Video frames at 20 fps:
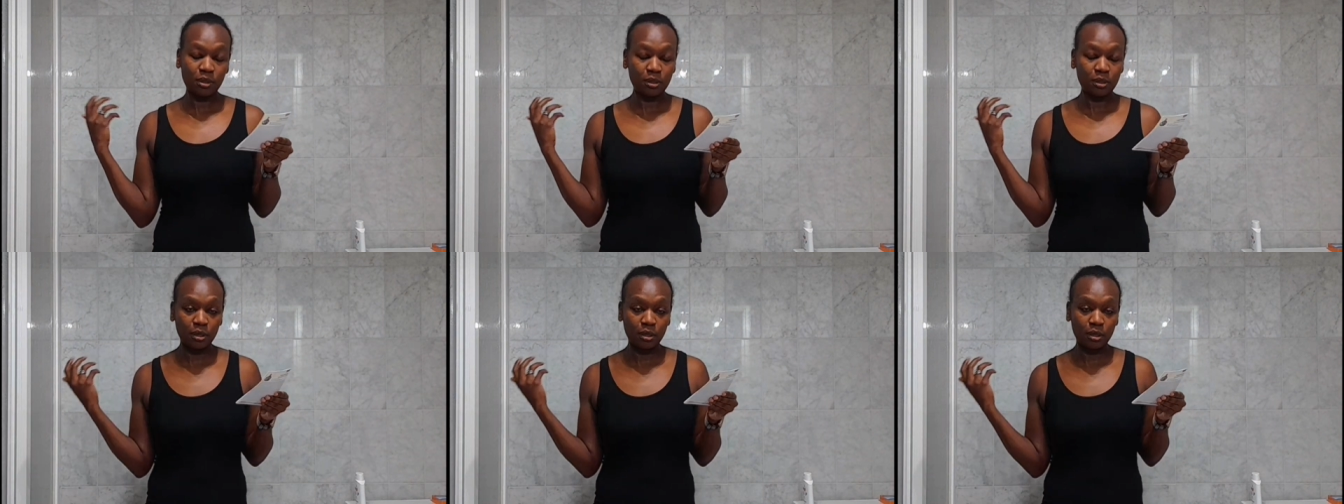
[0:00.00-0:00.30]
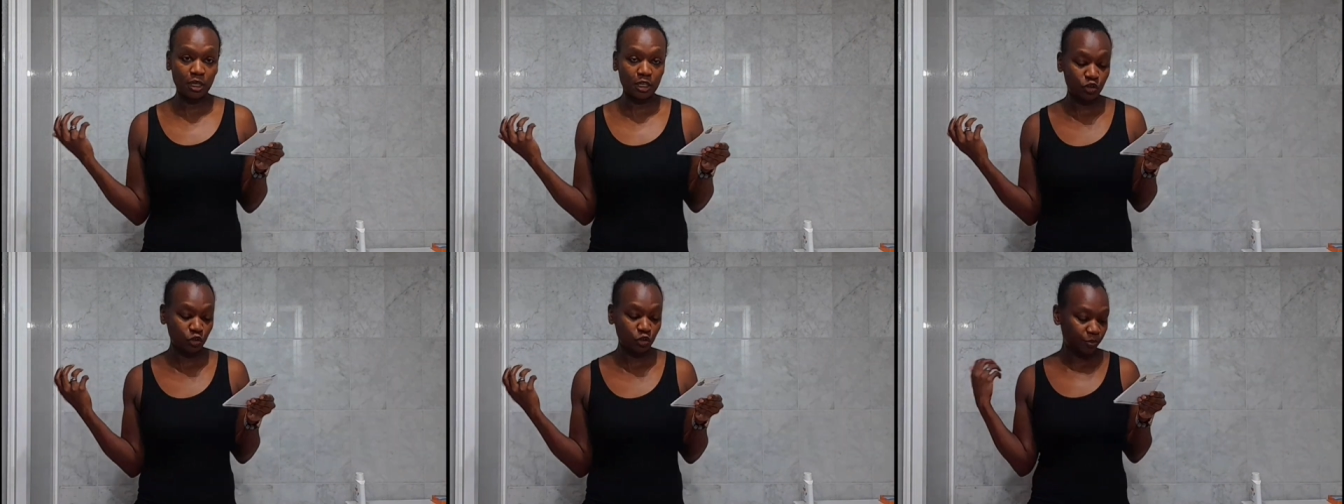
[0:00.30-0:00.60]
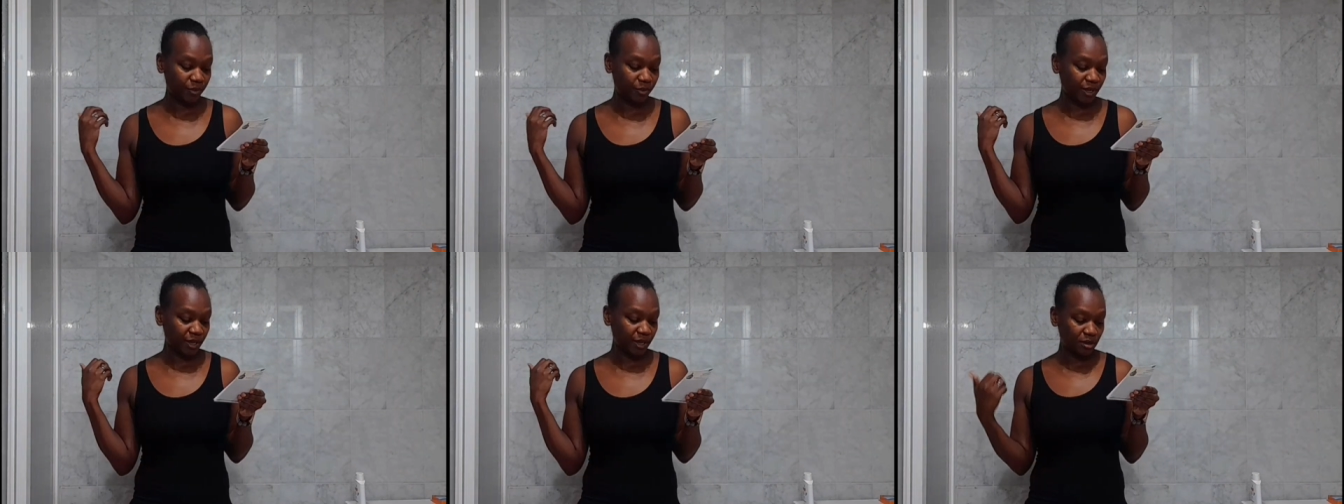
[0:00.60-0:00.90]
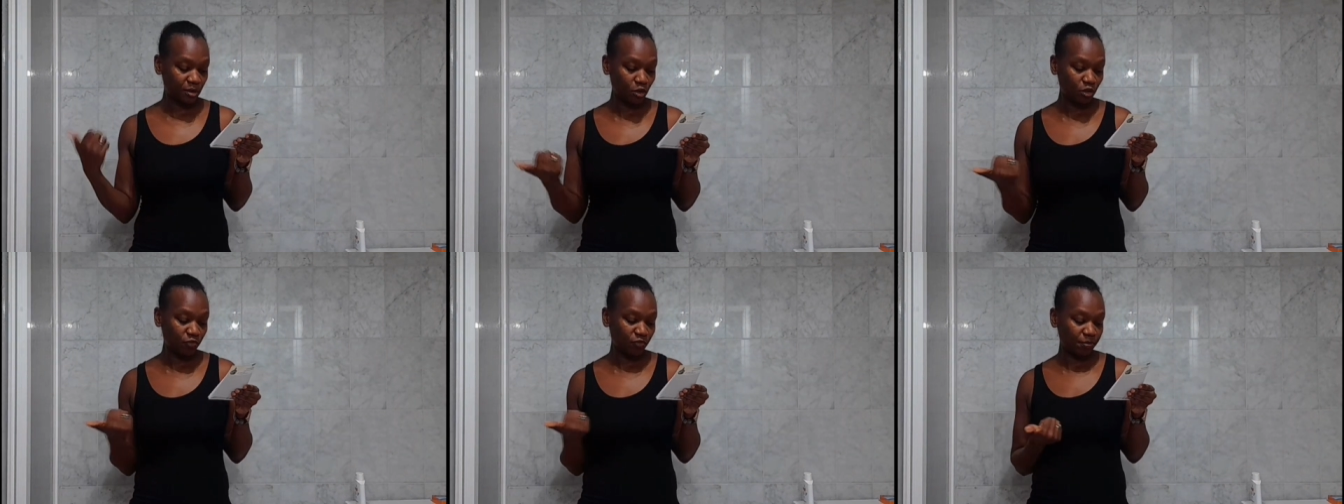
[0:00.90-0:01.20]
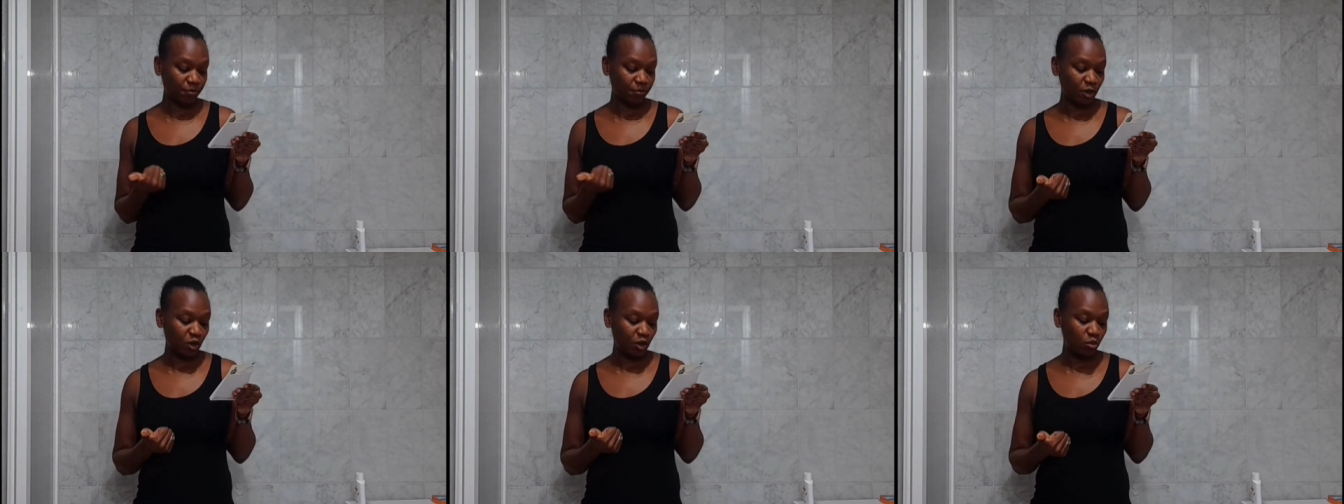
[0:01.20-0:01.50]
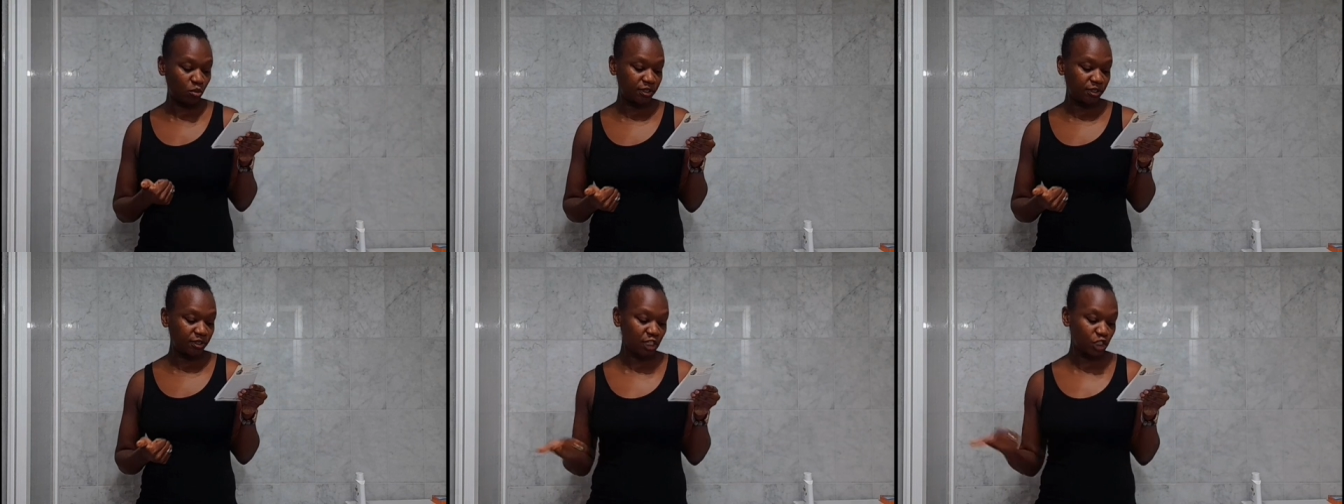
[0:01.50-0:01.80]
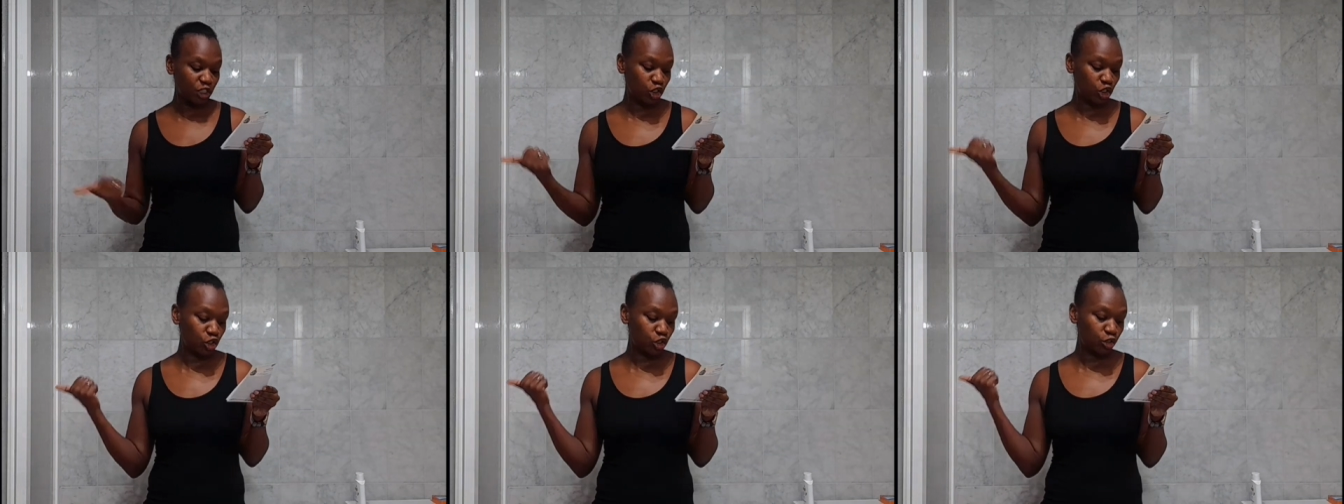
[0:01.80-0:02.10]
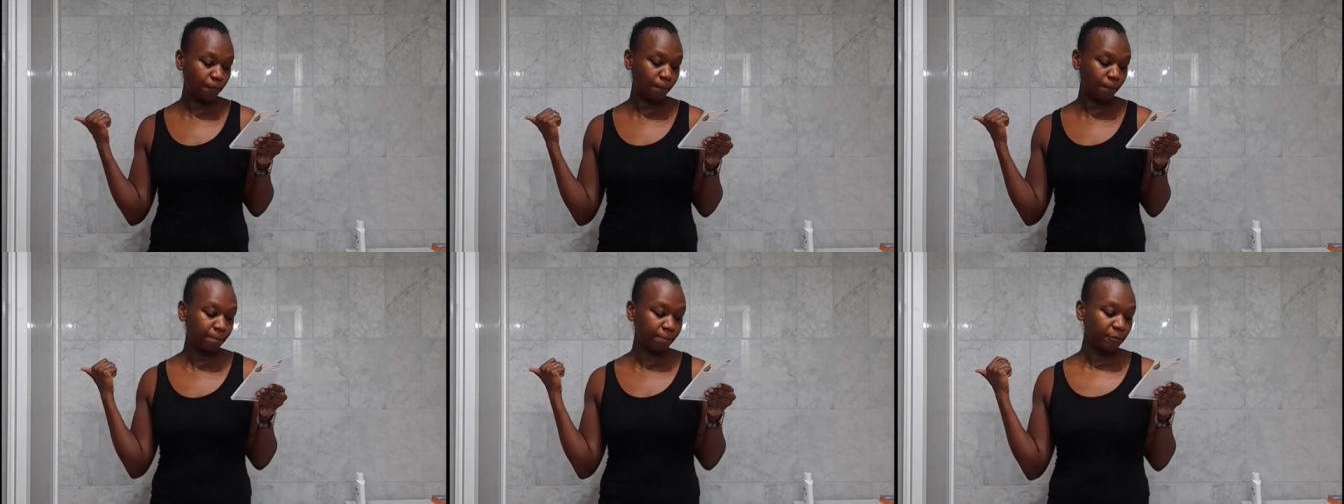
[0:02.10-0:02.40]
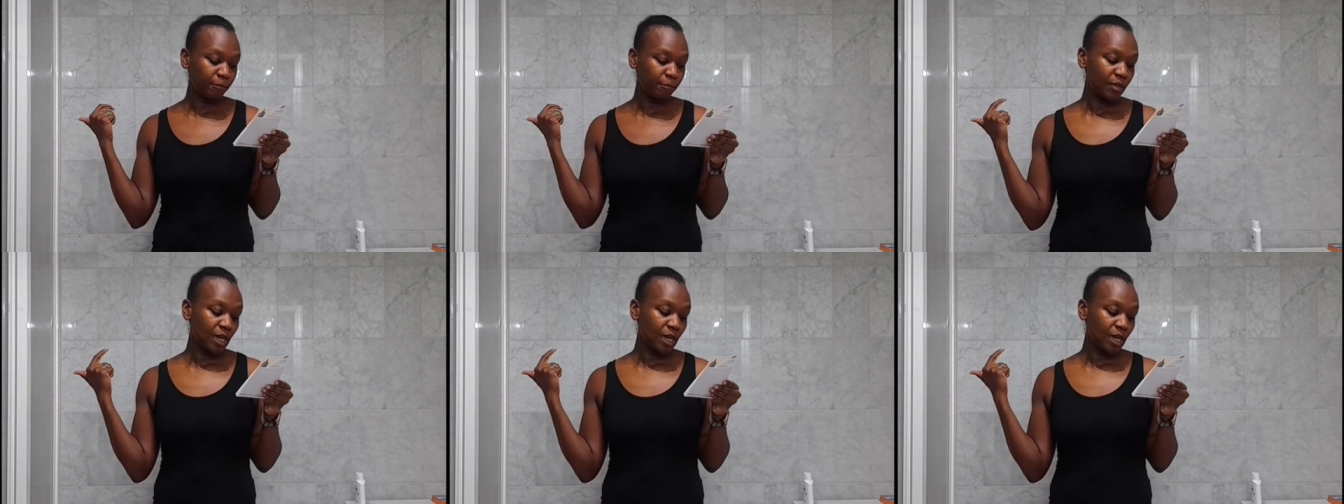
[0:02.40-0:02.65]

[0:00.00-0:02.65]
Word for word: as a they offered me accommodation.